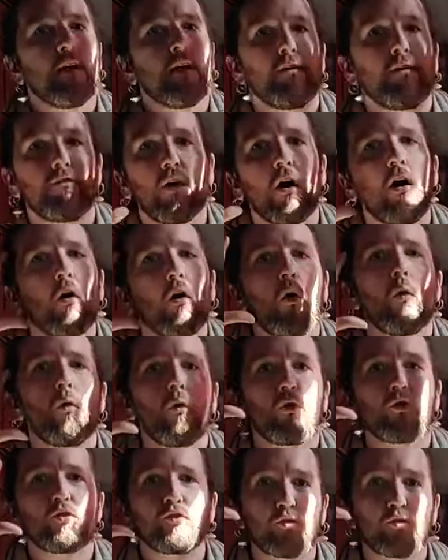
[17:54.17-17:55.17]
it's all
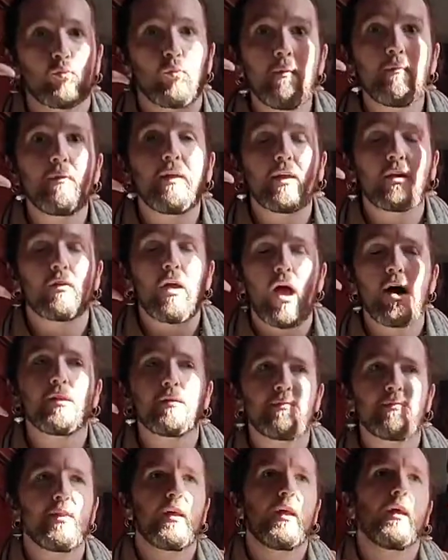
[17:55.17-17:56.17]
swimming around
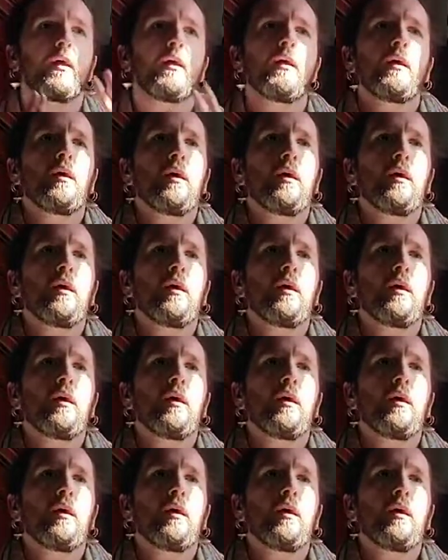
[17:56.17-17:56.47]
up there.